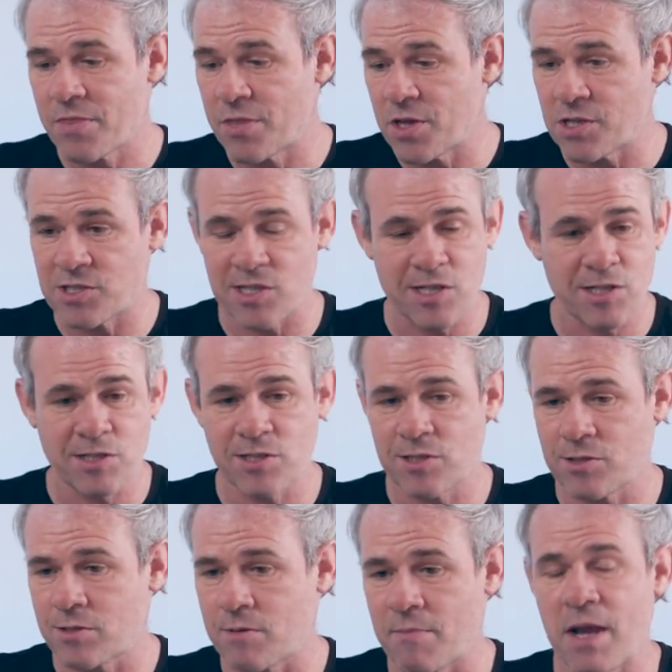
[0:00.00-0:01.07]
This
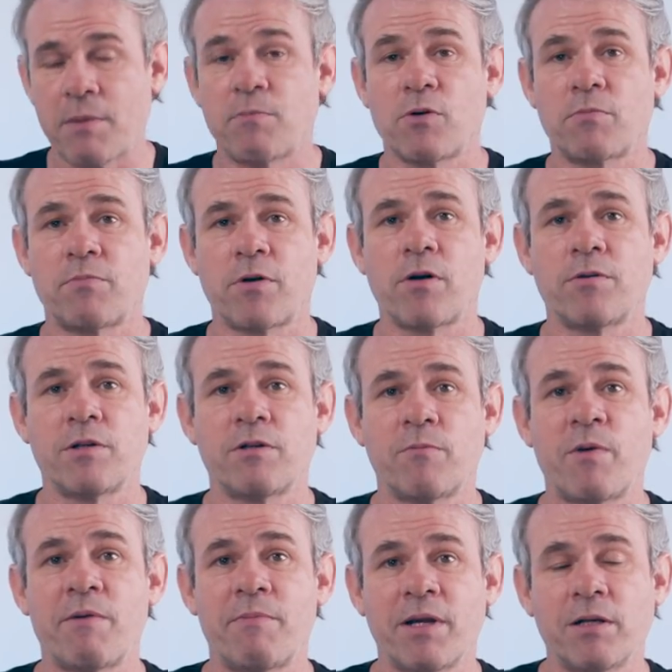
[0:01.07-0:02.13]
is the MacBook Pro
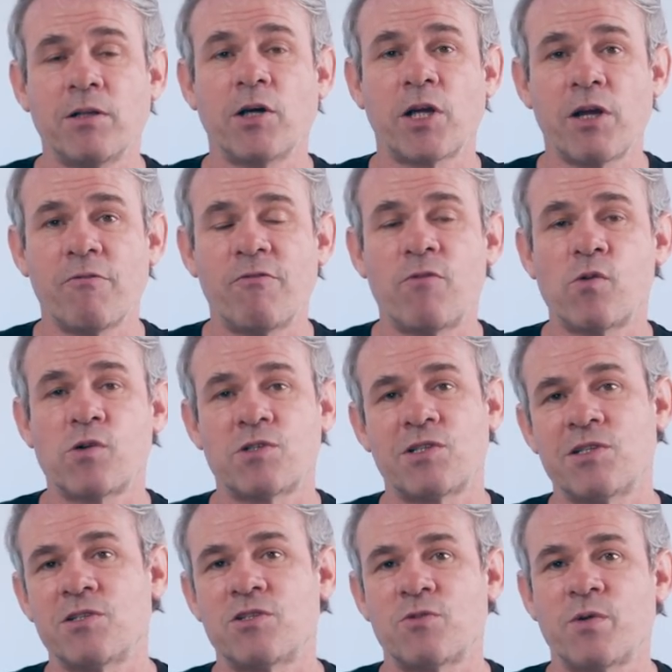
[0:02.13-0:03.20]
that we've been looking for
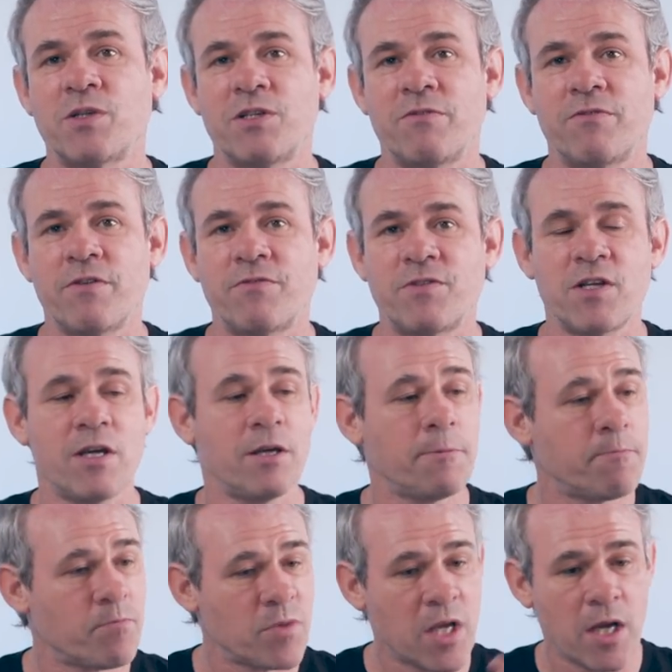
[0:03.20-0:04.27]
since
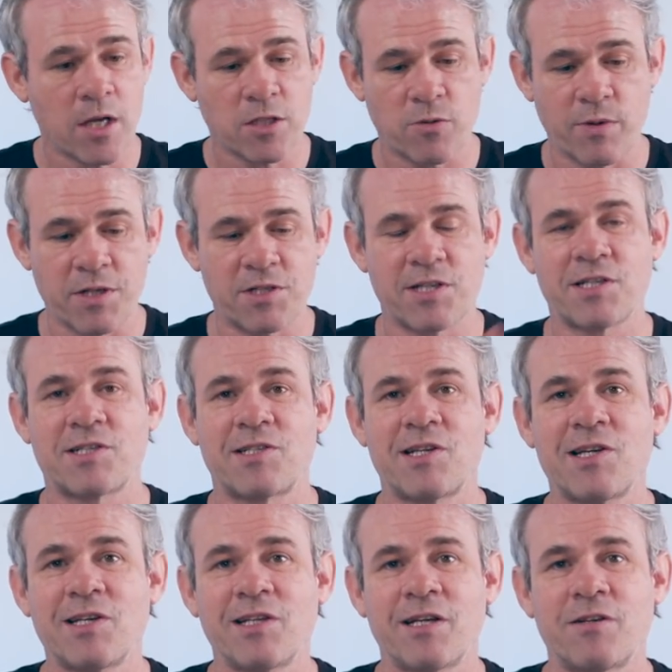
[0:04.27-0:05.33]
2015.
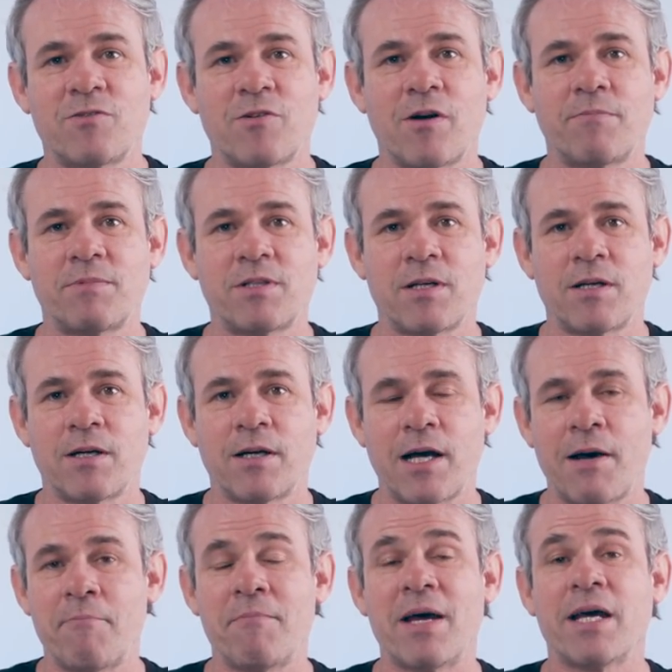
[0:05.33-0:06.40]
2016, they dropped uh,
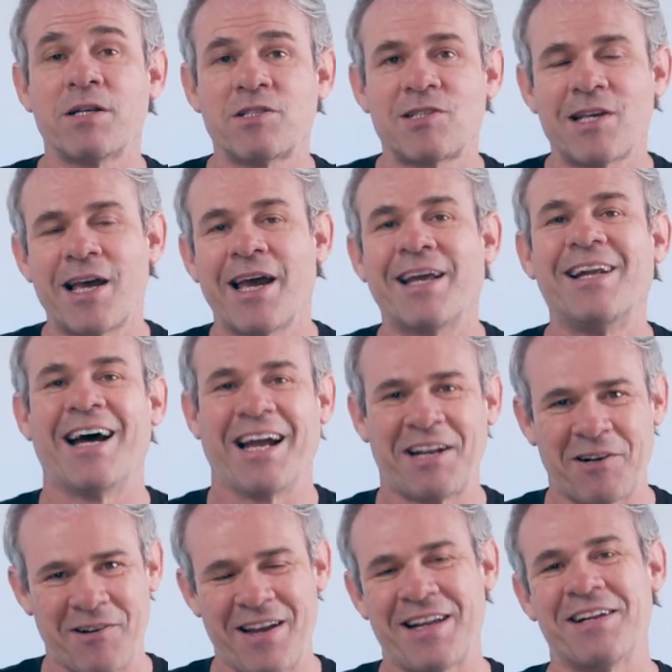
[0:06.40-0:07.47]
a mess, and I
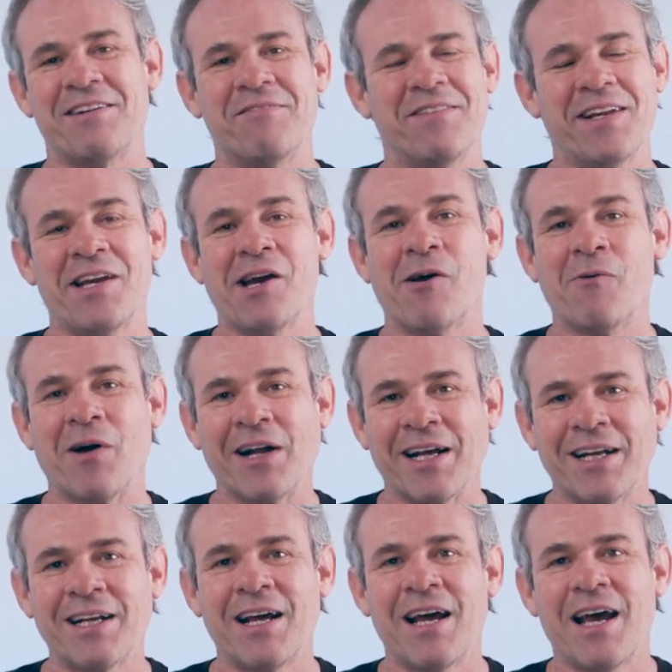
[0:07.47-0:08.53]
created a video on
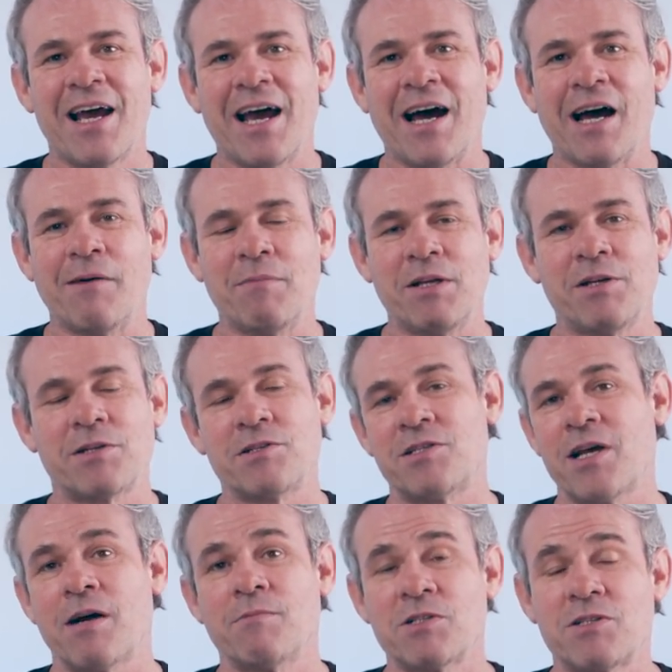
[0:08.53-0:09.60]
it. Um, and you can
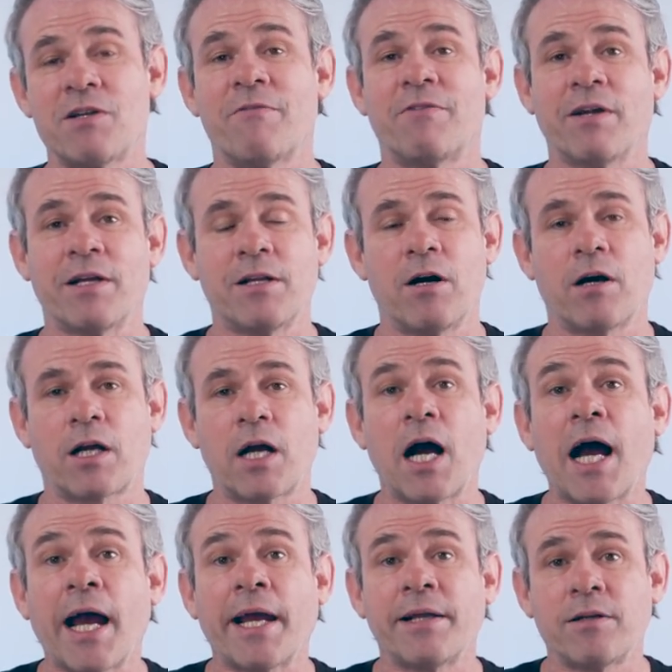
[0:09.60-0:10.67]
see I was definitely not
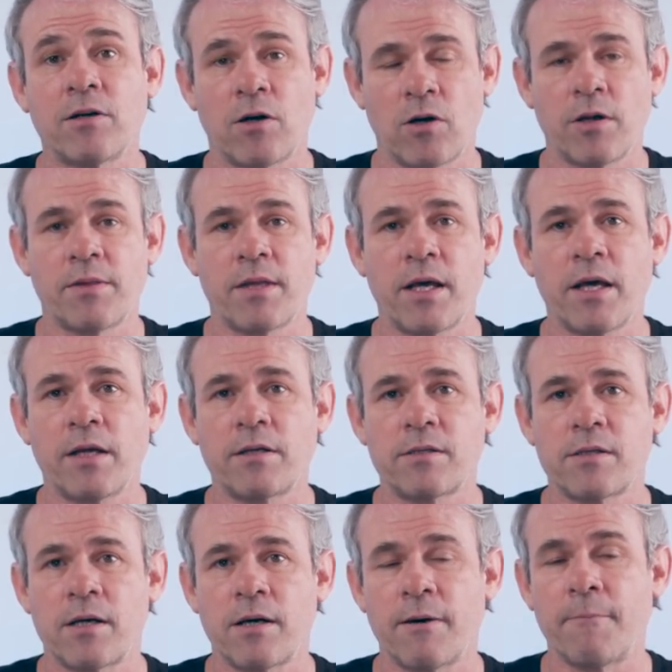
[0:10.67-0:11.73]
kind on
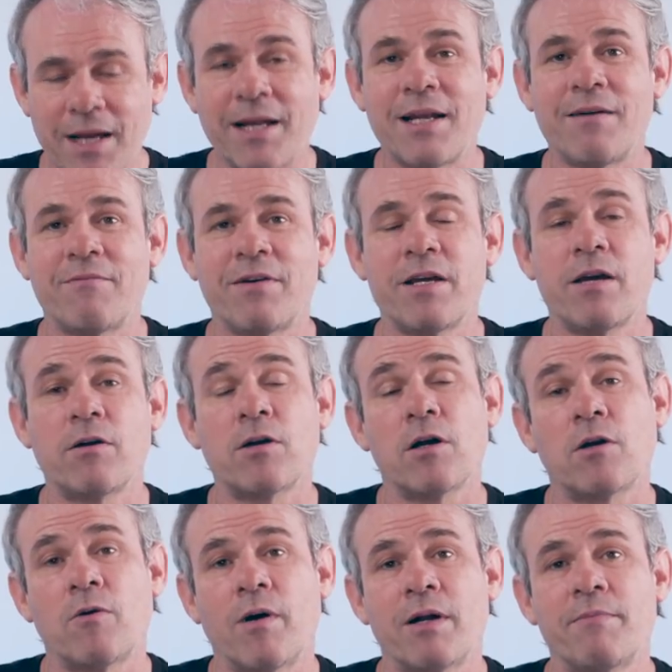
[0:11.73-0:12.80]
that. Um, and that video
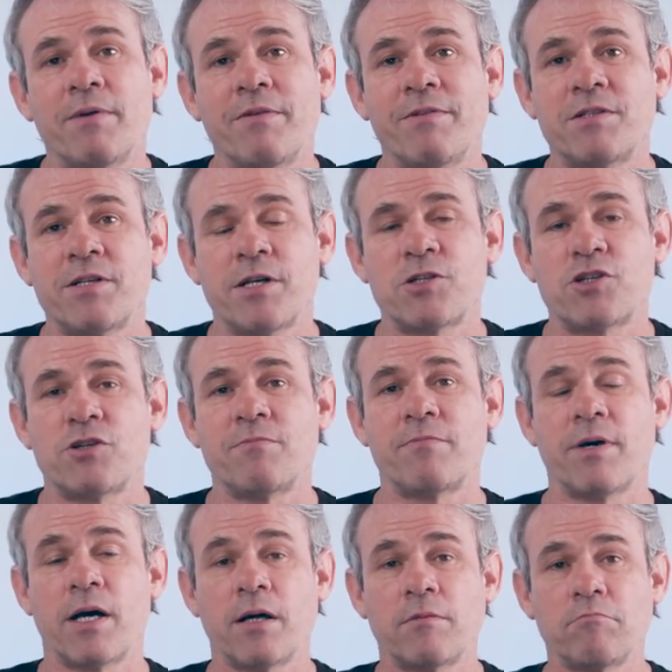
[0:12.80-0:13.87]
got quite a bit of attention,
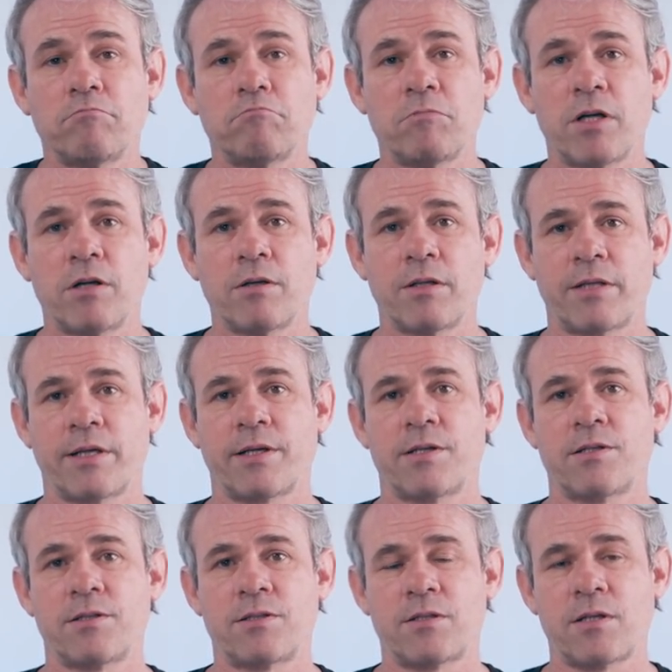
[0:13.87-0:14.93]
but you know, the thing
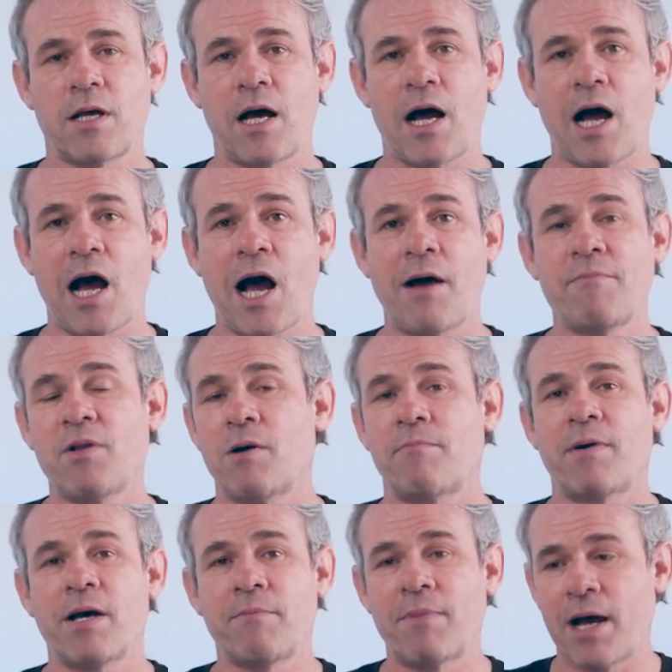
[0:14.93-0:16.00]
is, I'm not
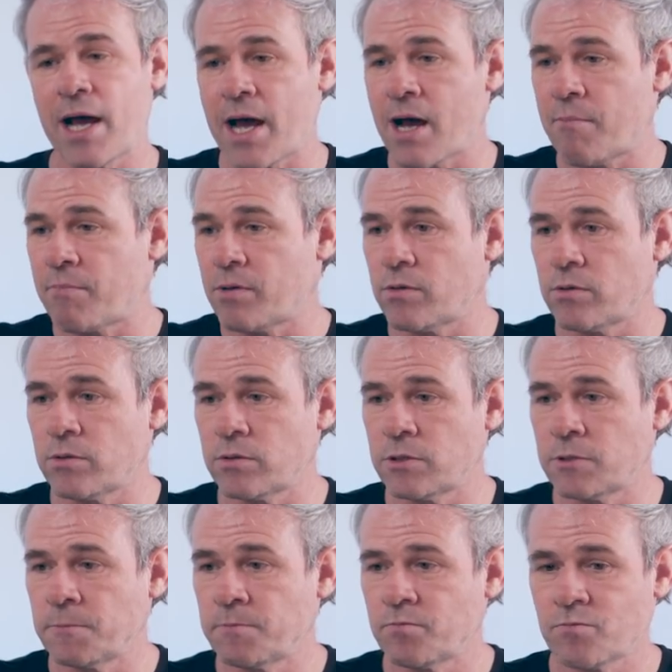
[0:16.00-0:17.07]
paid by
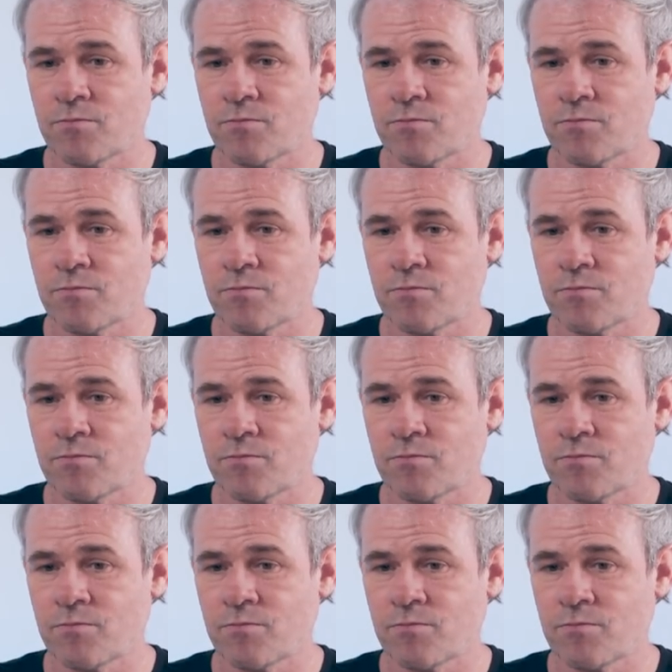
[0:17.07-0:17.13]
Apple.